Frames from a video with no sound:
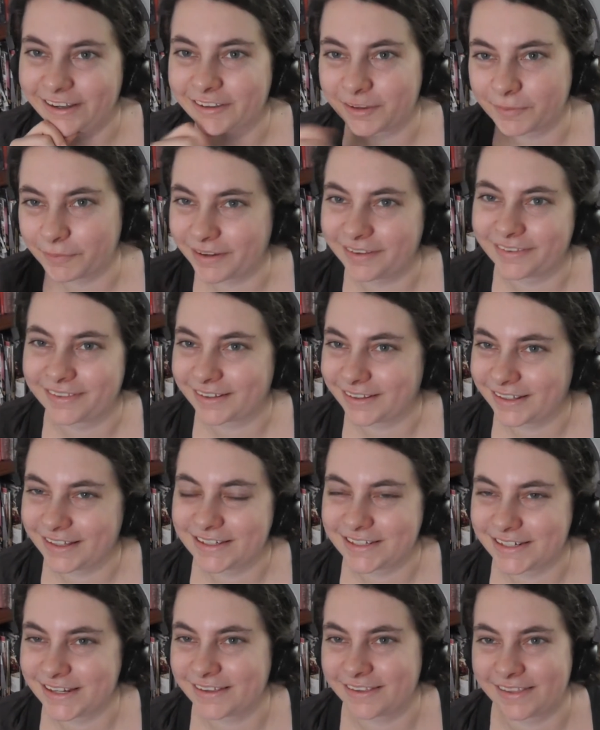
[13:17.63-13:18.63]
So basically
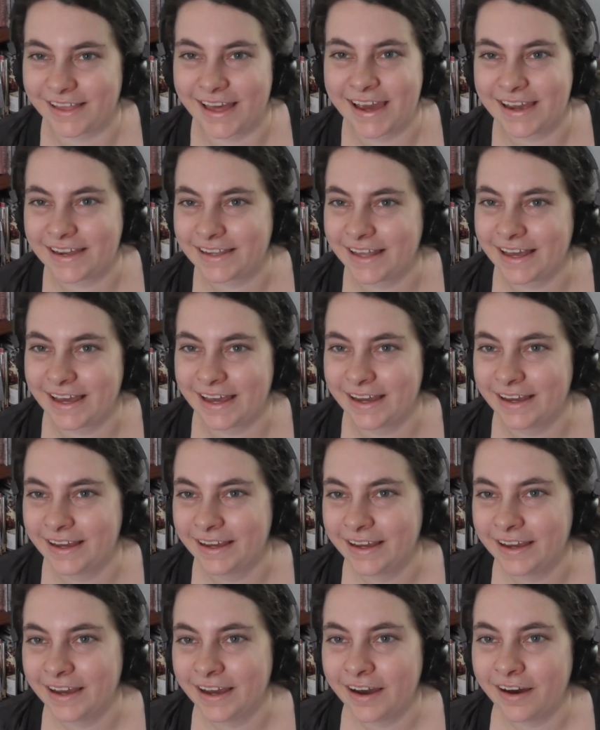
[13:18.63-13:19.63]
she's saying there,
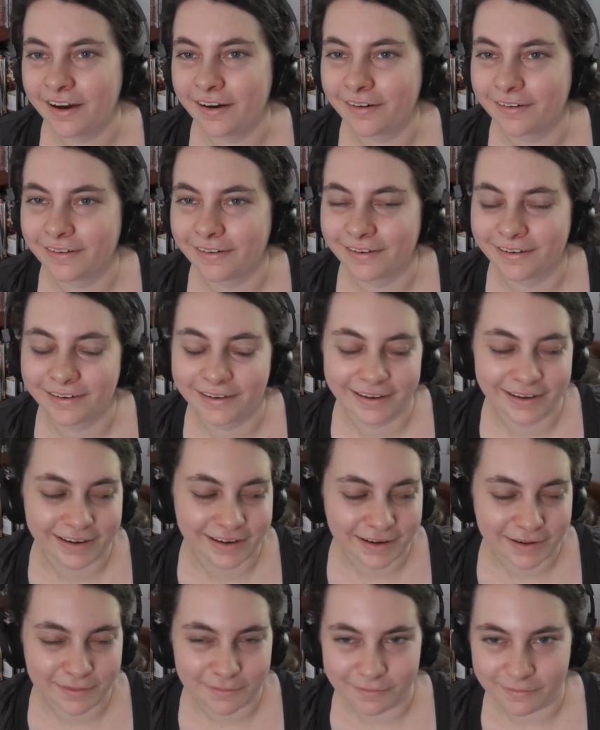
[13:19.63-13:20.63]
oh,
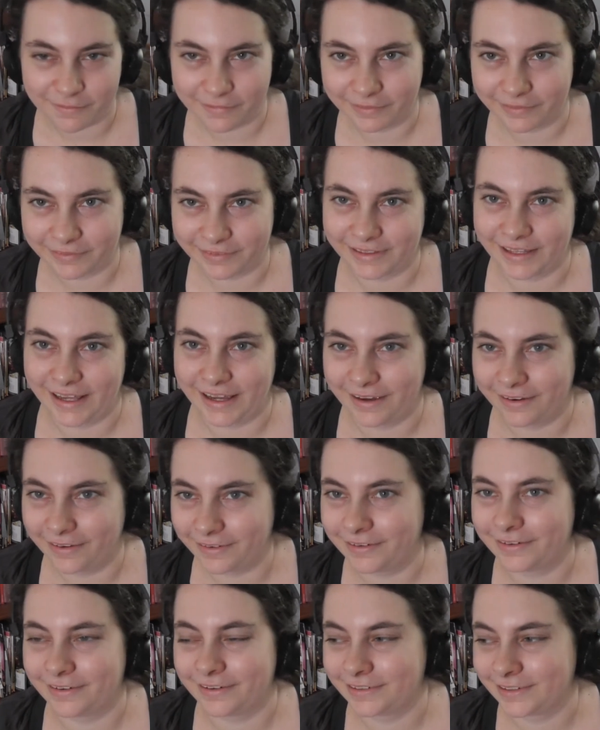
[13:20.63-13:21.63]
that
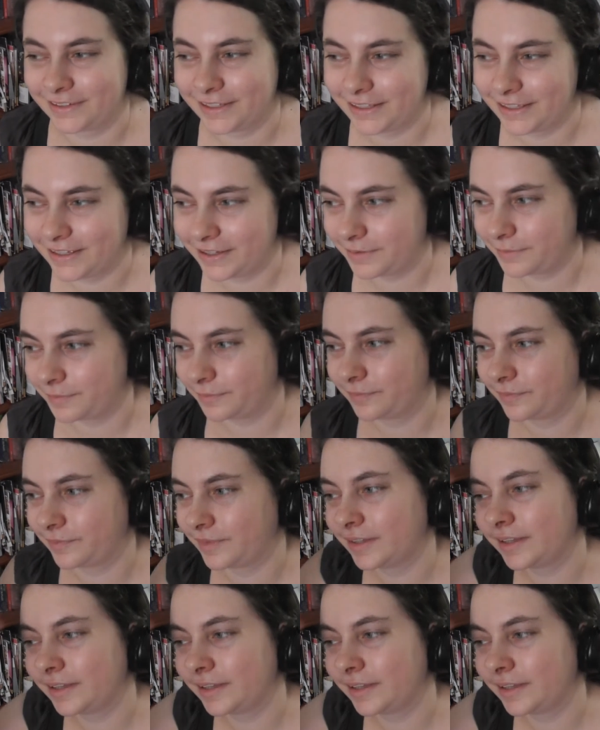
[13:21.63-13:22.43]
her team